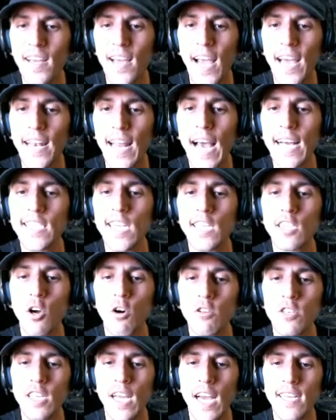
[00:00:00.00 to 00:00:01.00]
And as I
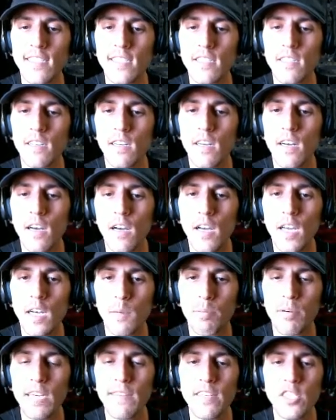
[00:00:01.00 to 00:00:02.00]
told you guys in a
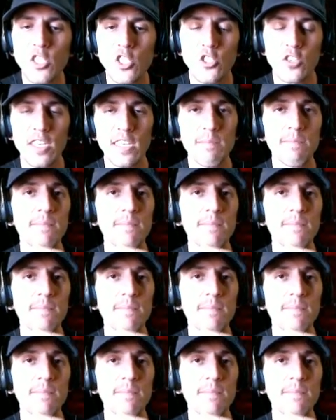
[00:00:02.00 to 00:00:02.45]
previous stream,